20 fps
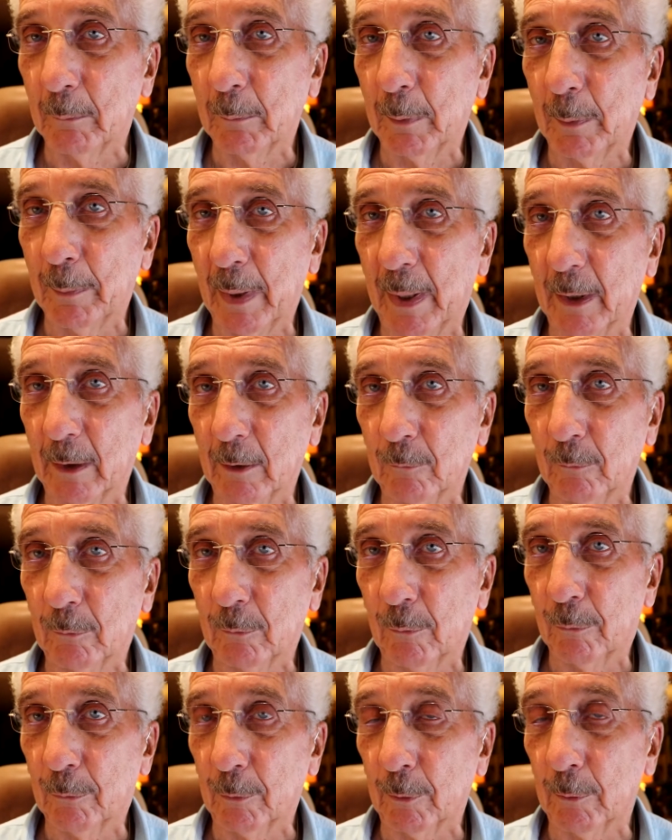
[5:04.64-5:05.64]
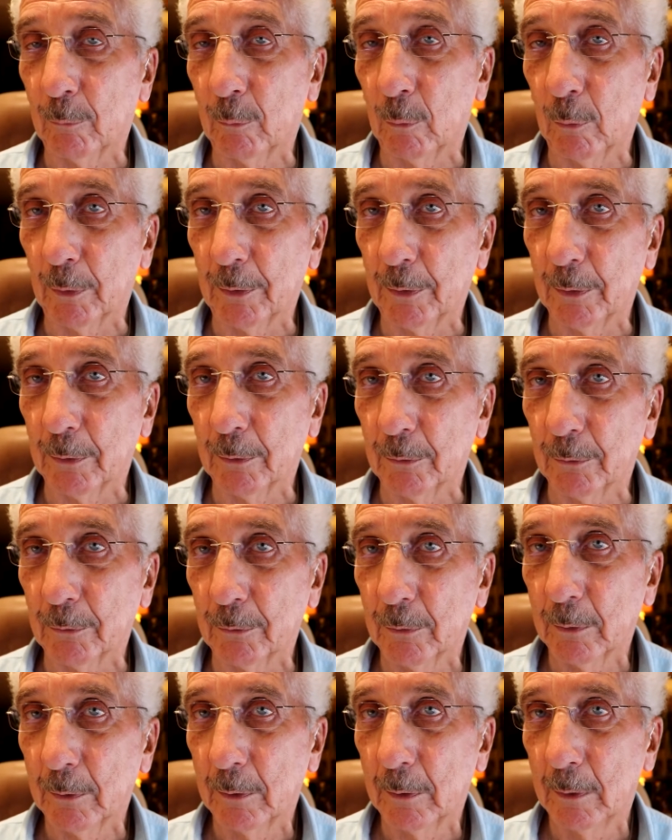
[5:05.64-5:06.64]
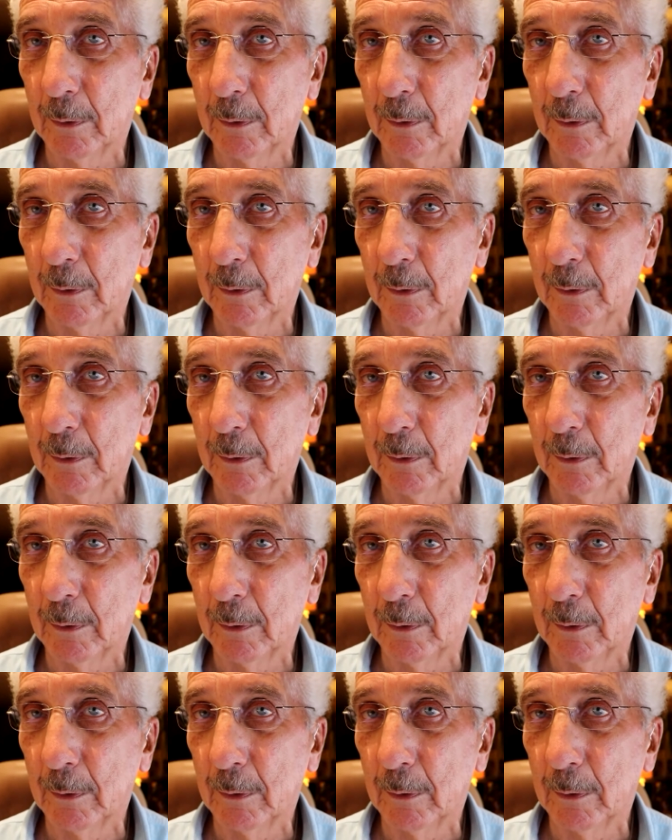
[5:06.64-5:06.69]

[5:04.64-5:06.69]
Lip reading: I'll be back in 3 or 4 years.